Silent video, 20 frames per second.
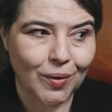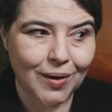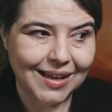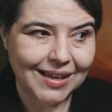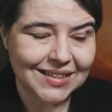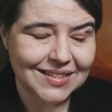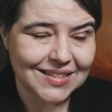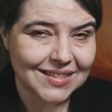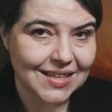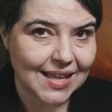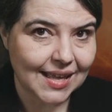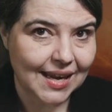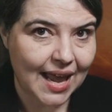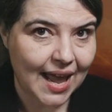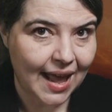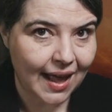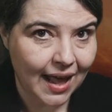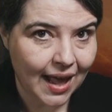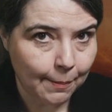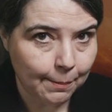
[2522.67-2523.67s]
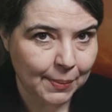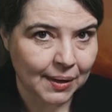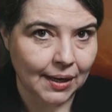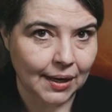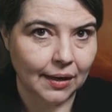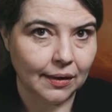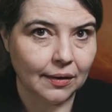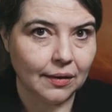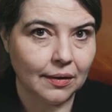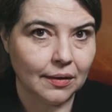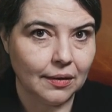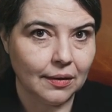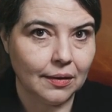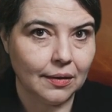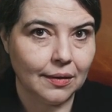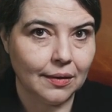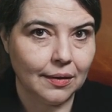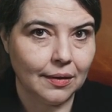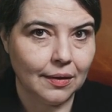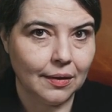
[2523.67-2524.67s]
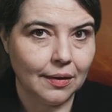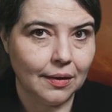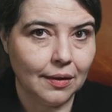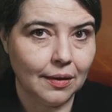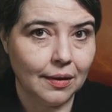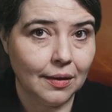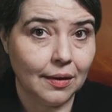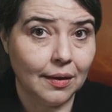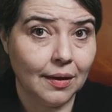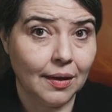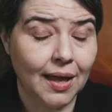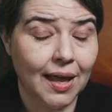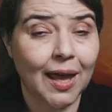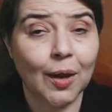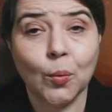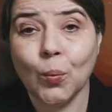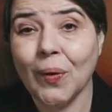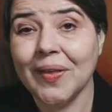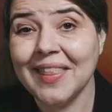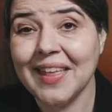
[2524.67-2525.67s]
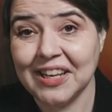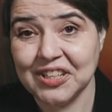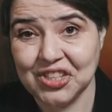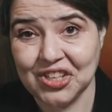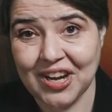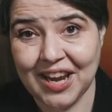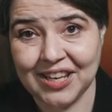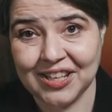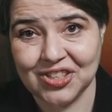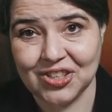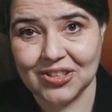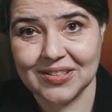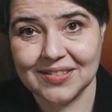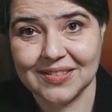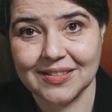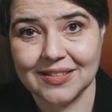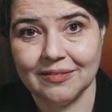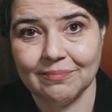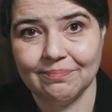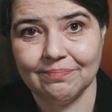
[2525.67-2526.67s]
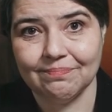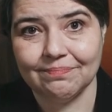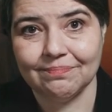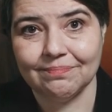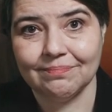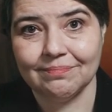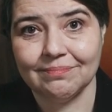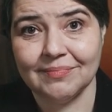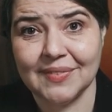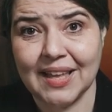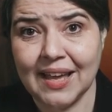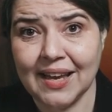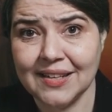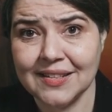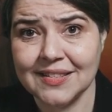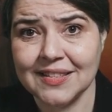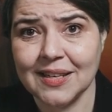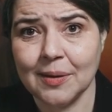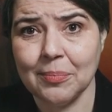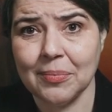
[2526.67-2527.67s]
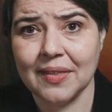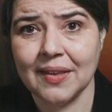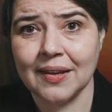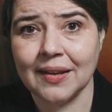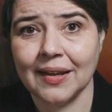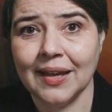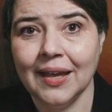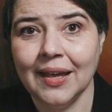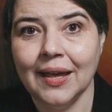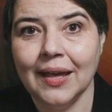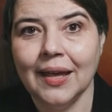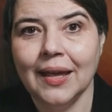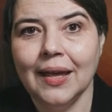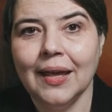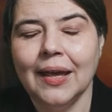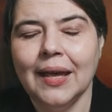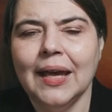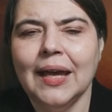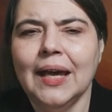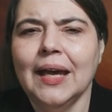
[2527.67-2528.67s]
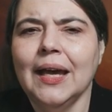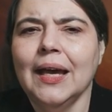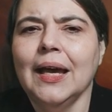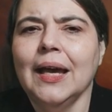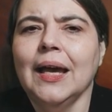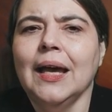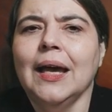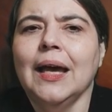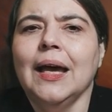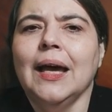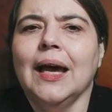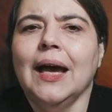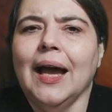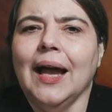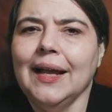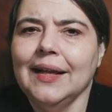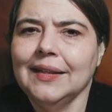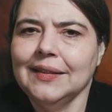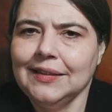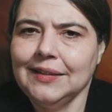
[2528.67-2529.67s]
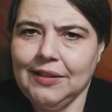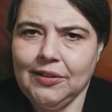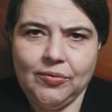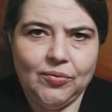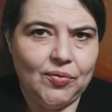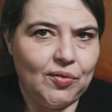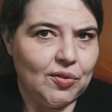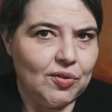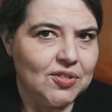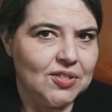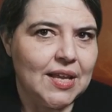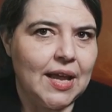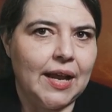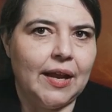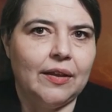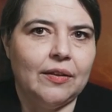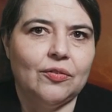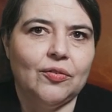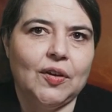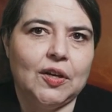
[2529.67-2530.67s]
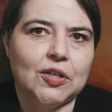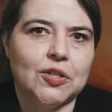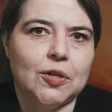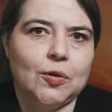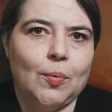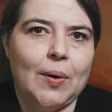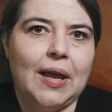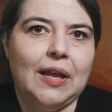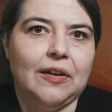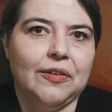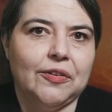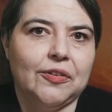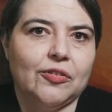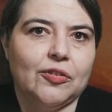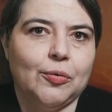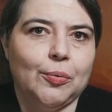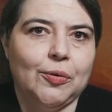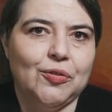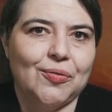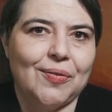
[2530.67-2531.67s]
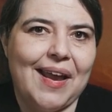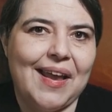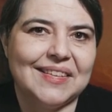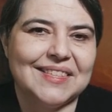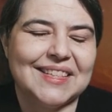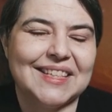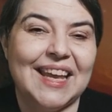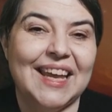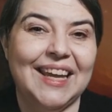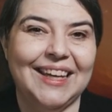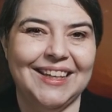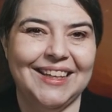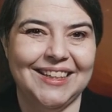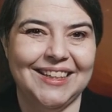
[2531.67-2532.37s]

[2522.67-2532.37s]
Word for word: why is that happening? And when that changes, that is something I leave for science fiction writers to address.